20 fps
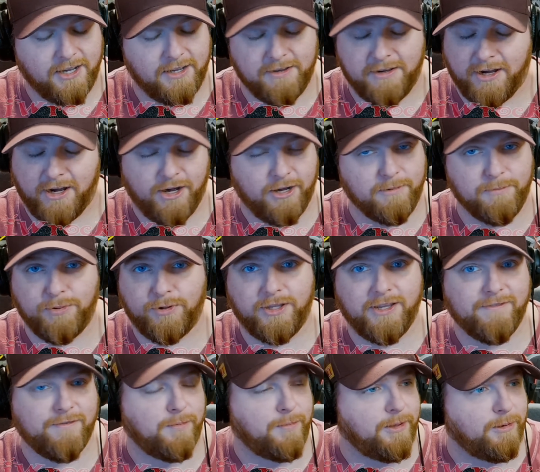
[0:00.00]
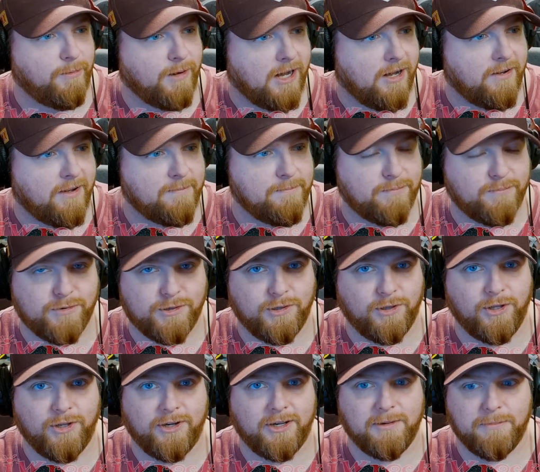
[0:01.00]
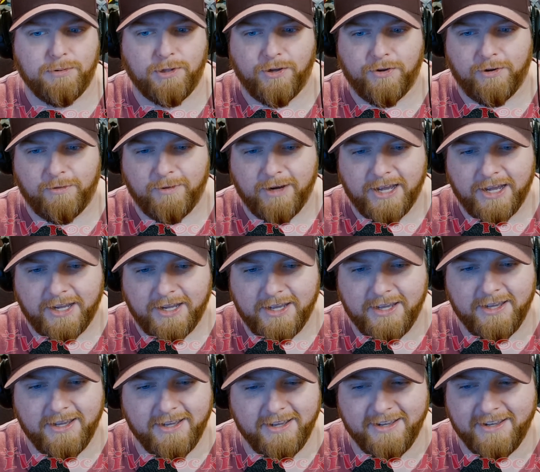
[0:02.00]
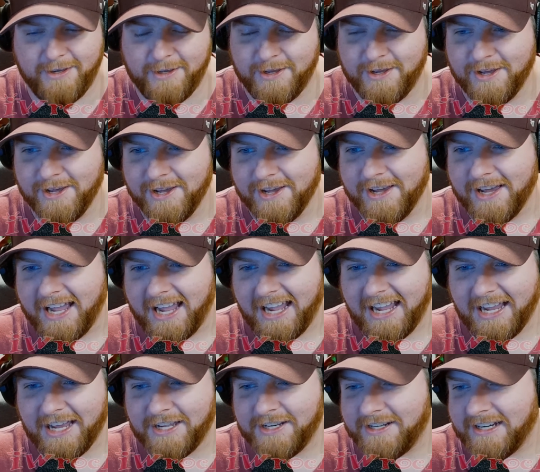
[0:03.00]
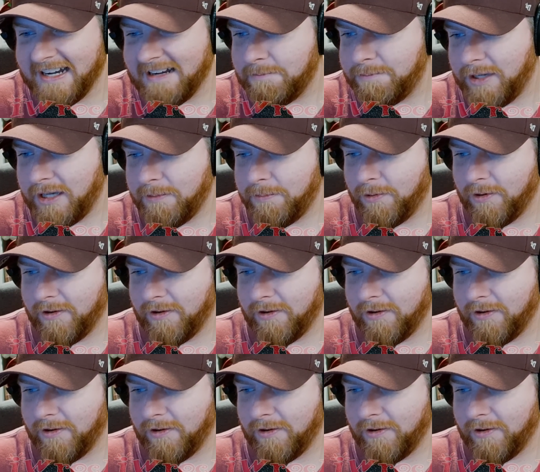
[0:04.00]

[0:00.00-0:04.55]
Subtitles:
unbelievably well. I'm literally blown away. And people